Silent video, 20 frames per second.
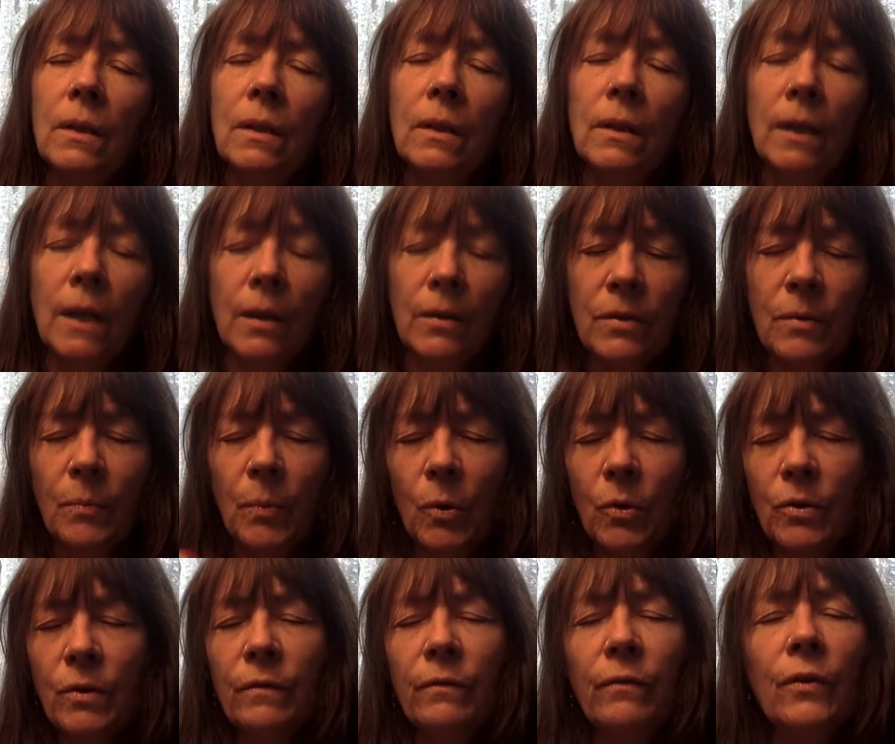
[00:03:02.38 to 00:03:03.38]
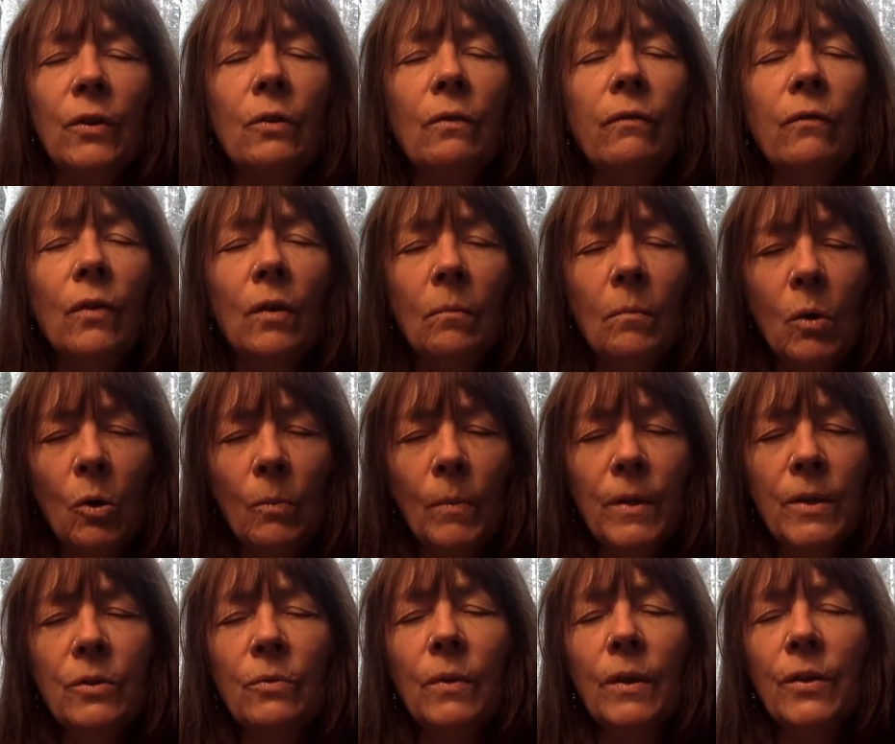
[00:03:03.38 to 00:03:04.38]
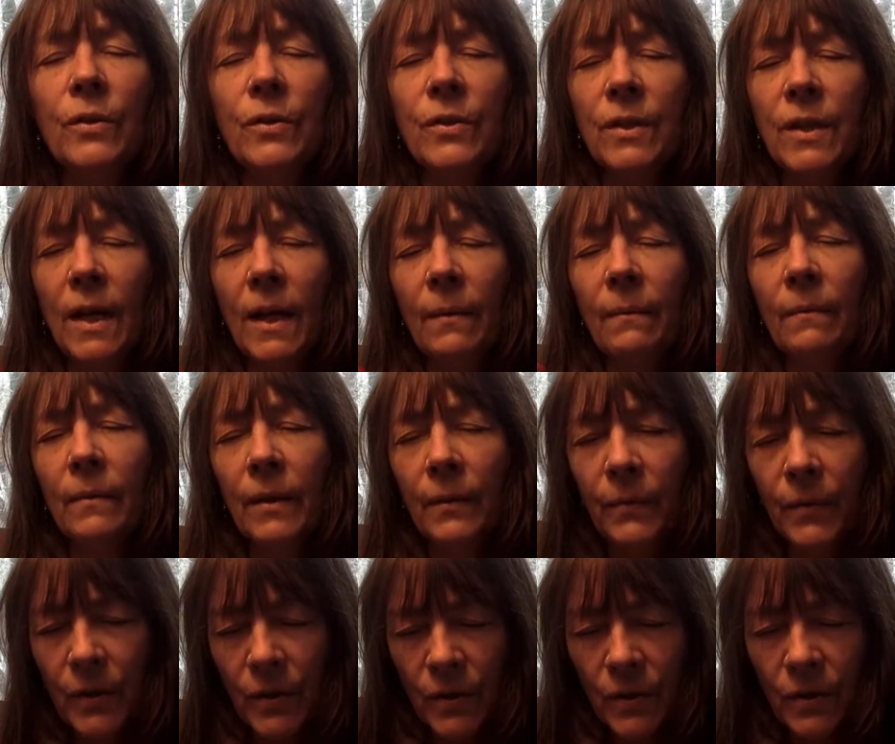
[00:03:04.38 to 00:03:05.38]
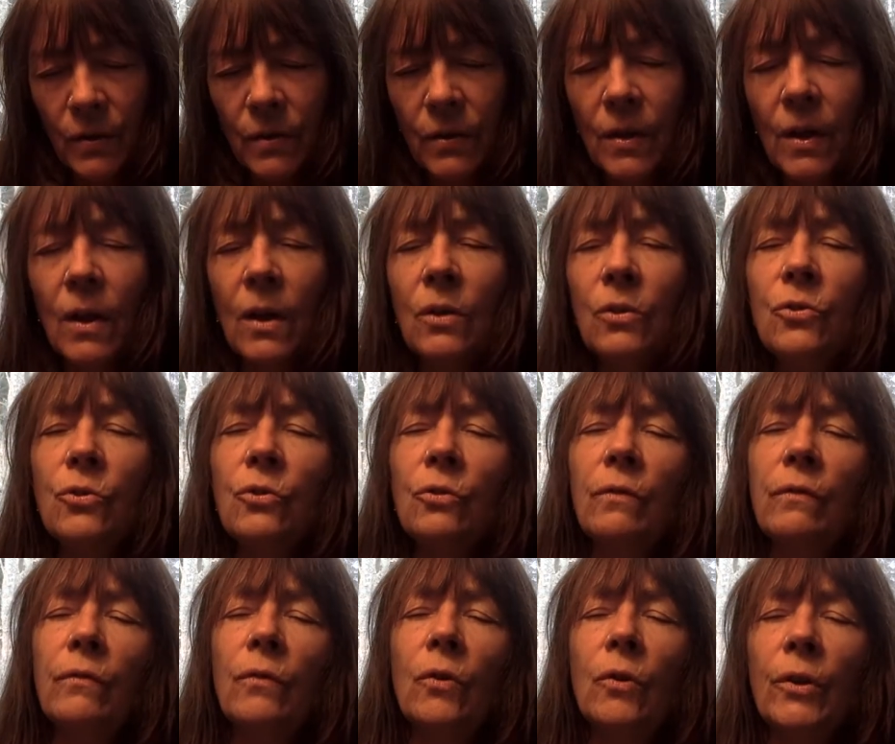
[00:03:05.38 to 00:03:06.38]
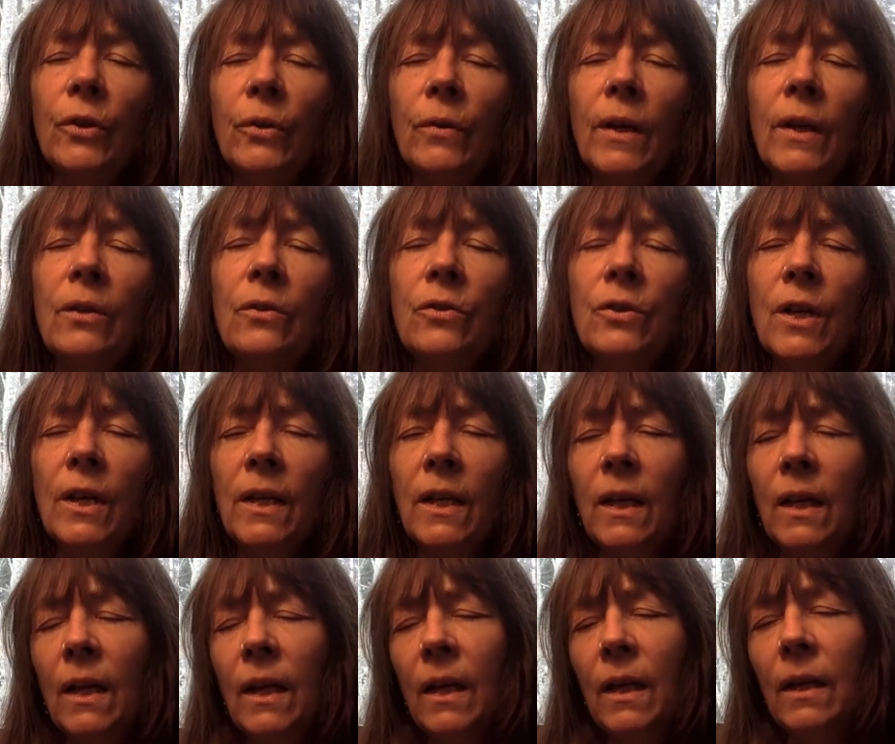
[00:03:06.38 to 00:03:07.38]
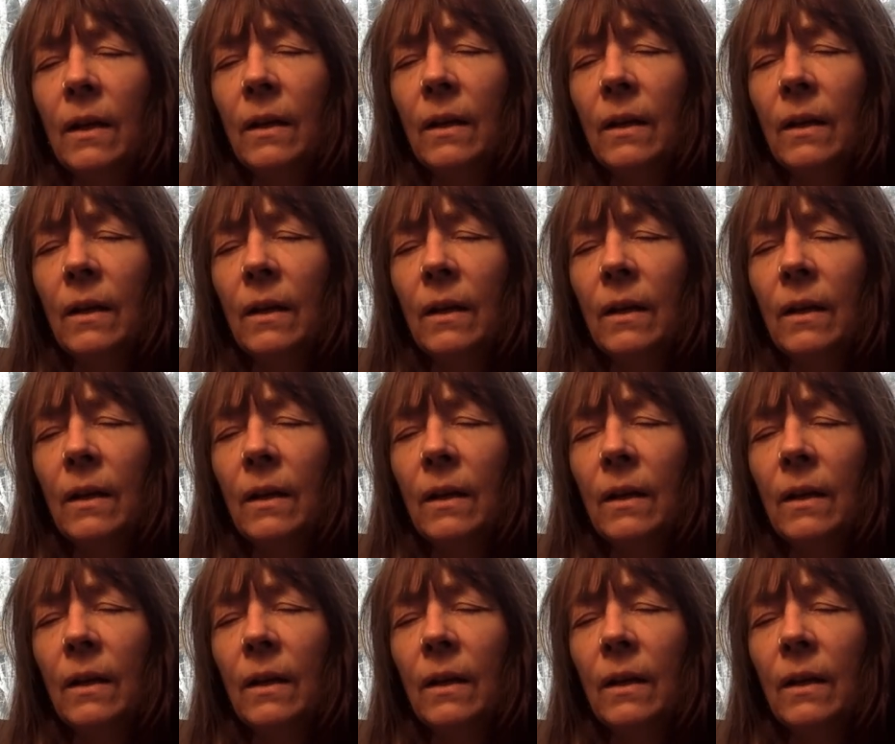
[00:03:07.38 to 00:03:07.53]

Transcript: Now it's important for you for a moment to understand that this is true for you energetically.